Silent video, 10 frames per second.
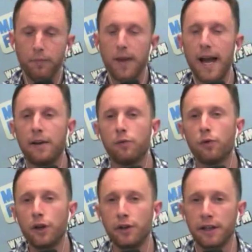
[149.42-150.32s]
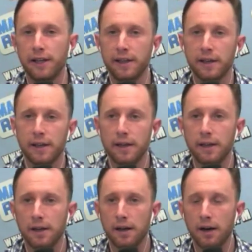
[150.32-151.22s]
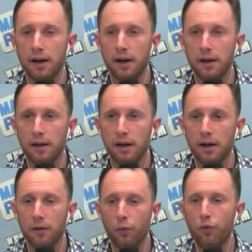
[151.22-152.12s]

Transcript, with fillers: and really uh, uh,